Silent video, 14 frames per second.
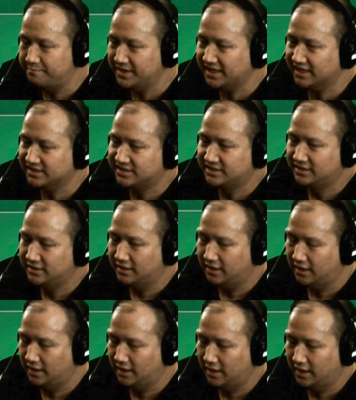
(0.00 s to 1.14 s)
biggest
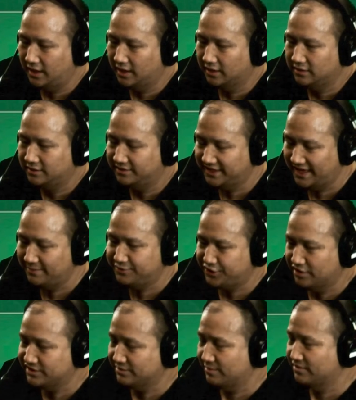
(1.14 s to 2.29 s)
name
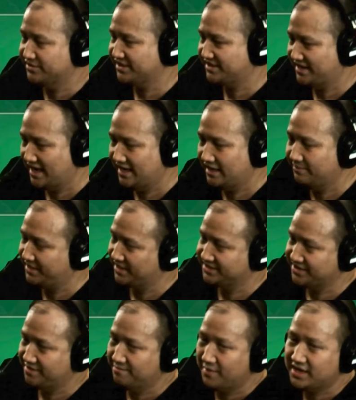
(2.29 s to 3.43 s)
shows and the most exciting because
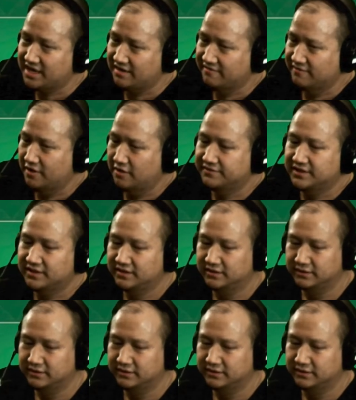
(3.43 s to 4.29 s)
of the money involved.